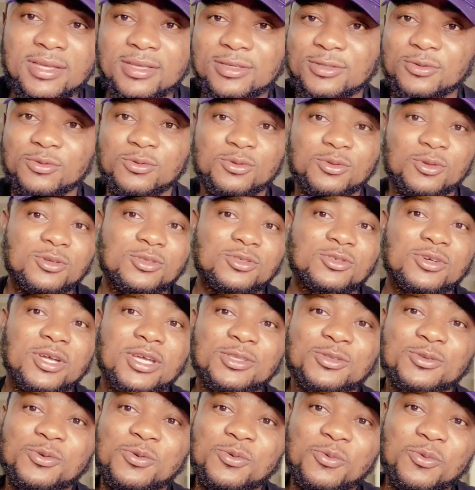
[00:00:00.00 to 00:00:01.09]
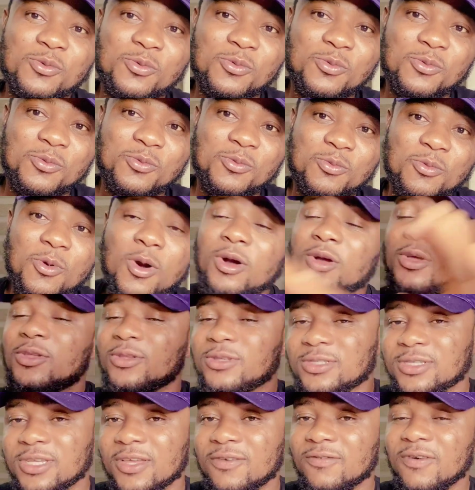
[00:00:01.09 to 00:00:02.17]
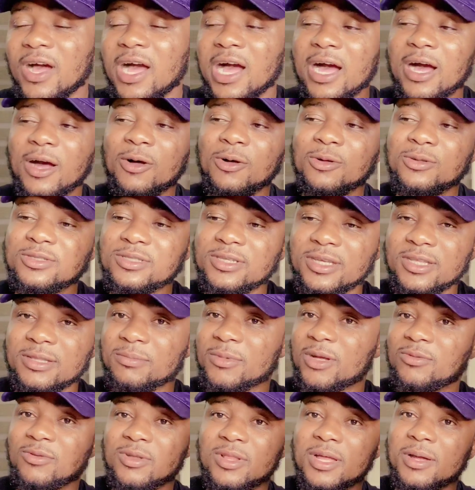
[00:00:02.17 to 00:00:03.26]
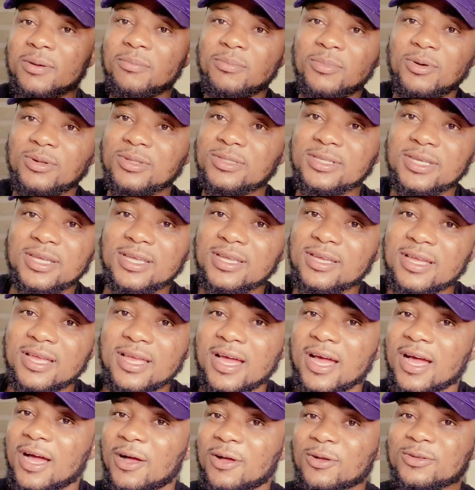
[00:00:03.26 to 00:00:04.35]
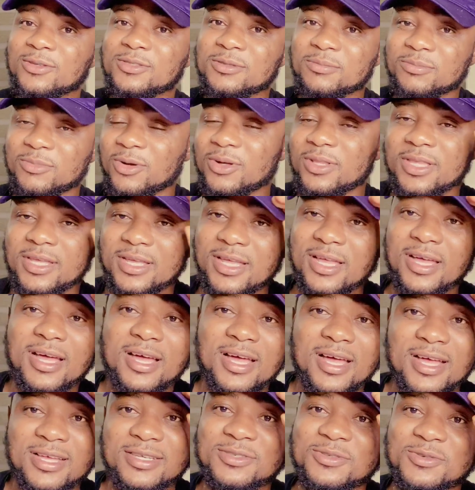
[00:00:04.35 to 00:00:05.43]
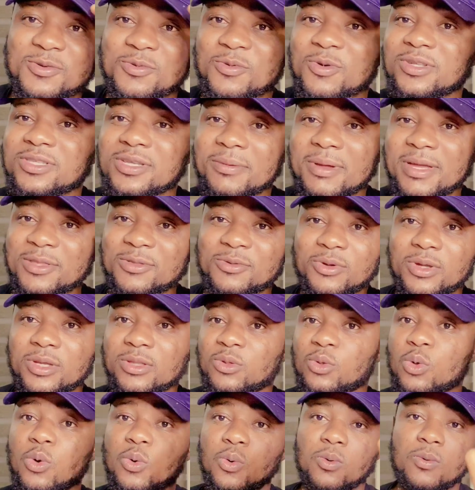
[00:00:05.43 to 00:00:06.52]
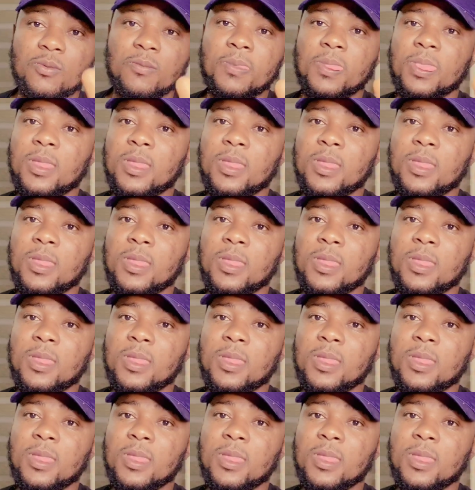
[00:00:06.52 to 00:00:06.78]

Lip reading: So don't try to work yourself out saying, Emmanuella bought a house, bought a car. So what am I doing? No.